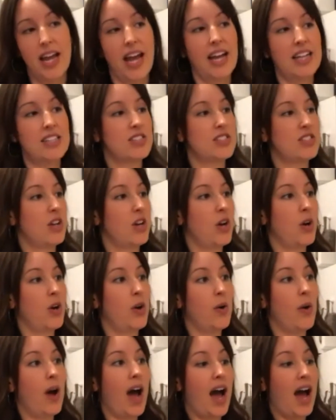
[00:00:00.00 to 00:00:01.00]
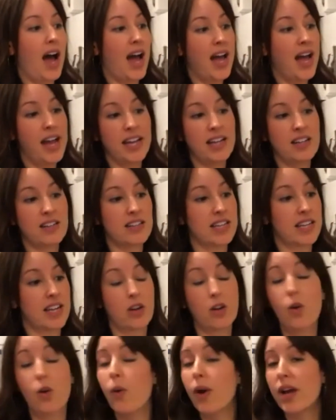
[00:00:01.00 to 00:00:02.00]
And so
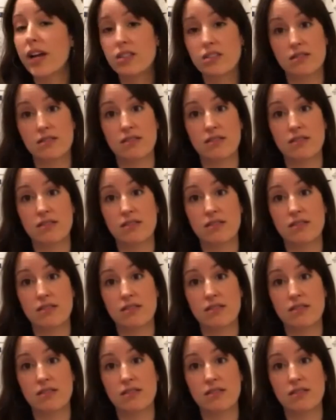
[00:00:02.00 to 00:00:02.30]
a quick